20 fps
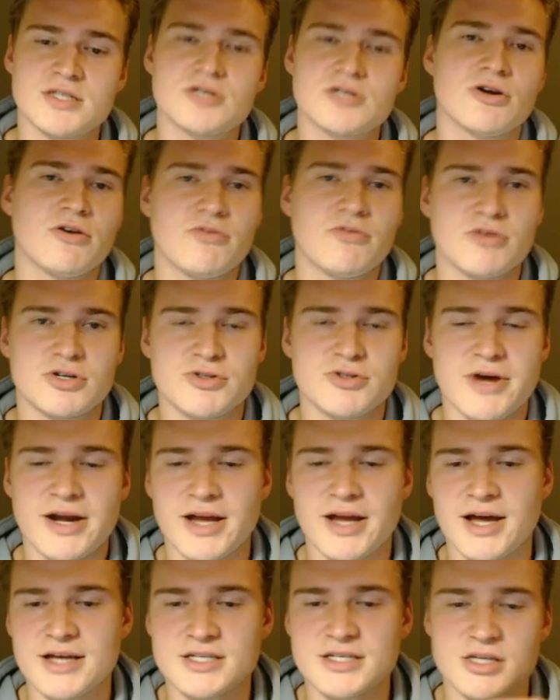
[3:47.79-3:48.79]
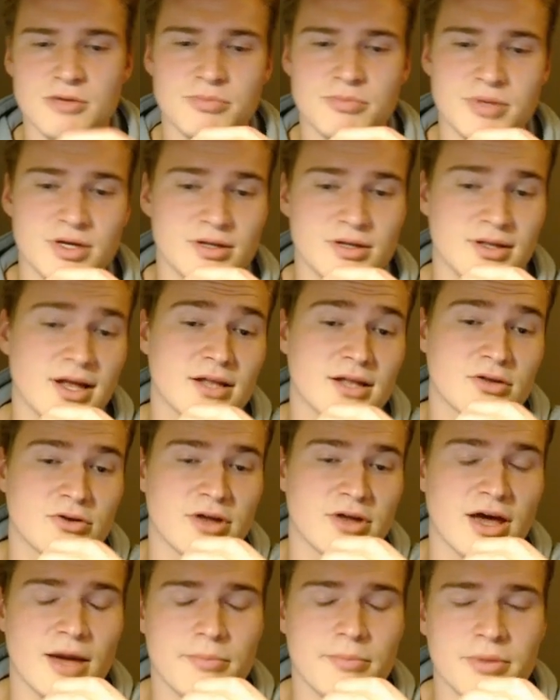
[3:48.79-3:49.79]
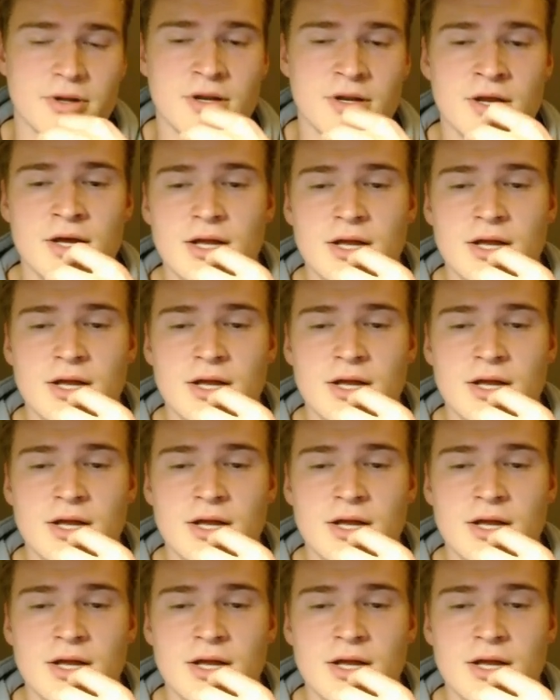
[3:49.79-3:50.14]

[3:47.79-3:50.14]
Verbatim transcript: So if you're trading SLP, that could happen.